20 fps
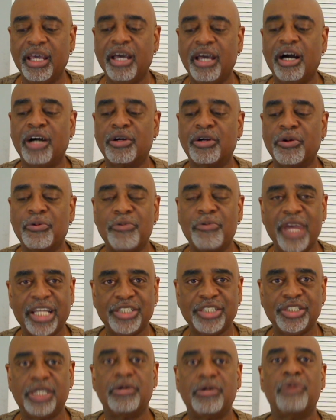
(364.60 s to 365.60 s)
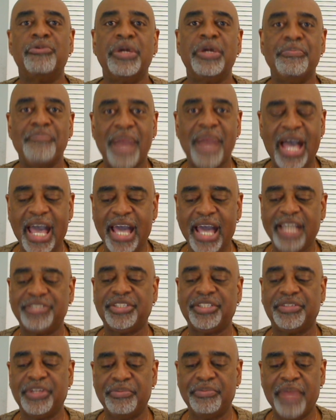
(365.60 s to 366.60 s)
a correction reminds
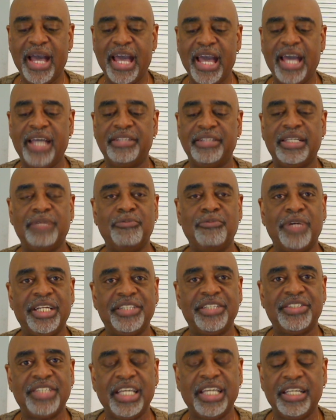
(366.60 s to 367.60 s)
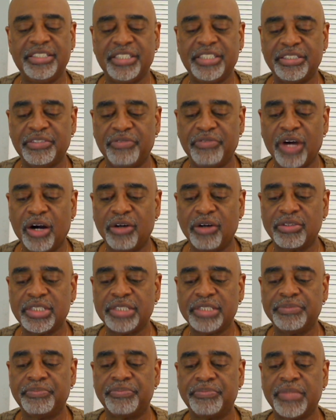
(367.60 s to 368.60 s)
the mind that what it sees is
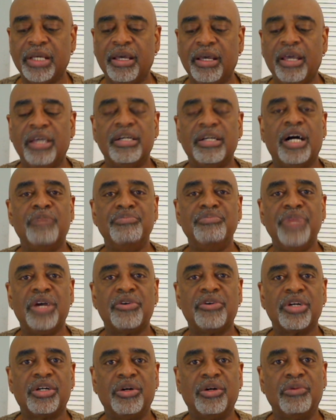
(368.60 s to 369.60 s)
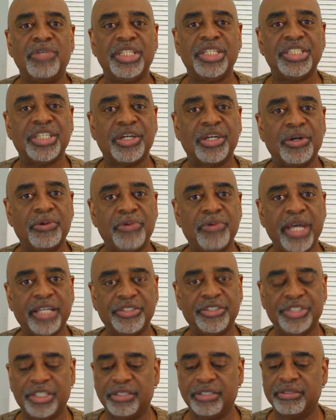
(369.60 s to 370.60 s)
false. A miracle, which is a
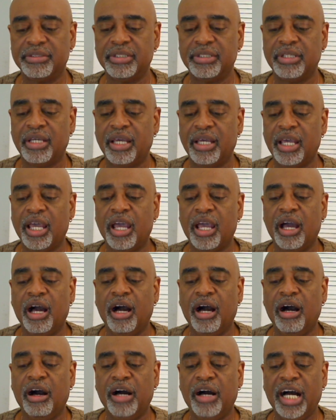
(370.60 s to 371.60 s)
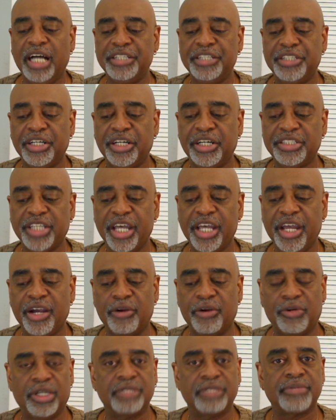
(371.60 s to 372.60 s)
correction, uh, undoes
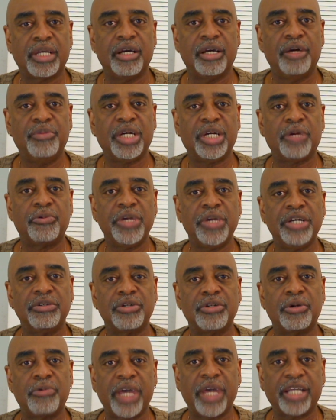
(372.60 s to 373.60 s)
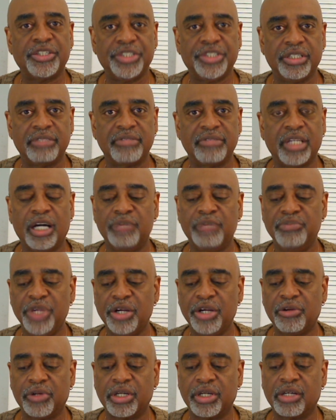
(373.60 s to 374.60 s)
error. But a real correction, a
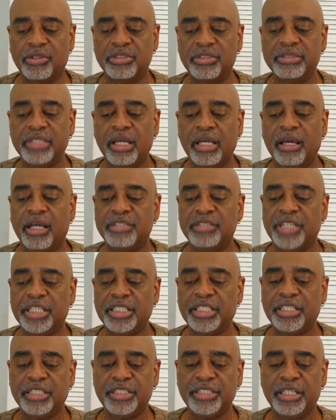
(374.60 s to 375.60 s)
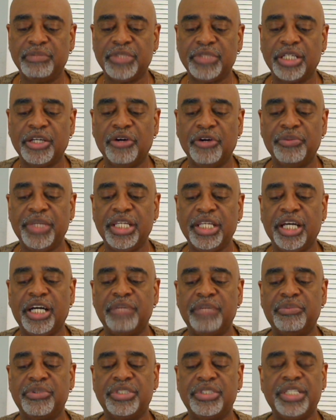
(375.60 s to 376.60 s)
miracle, doesn't attempt to go
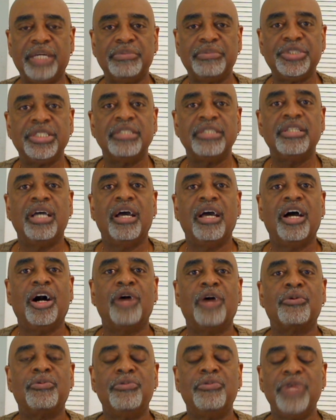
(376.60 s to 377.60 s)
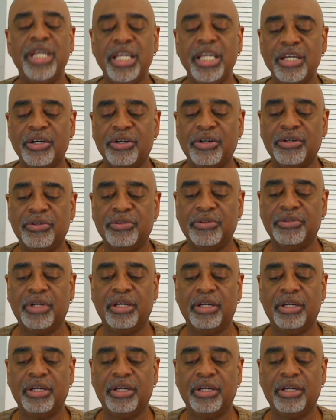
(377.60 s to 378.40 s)
beyond perception. A real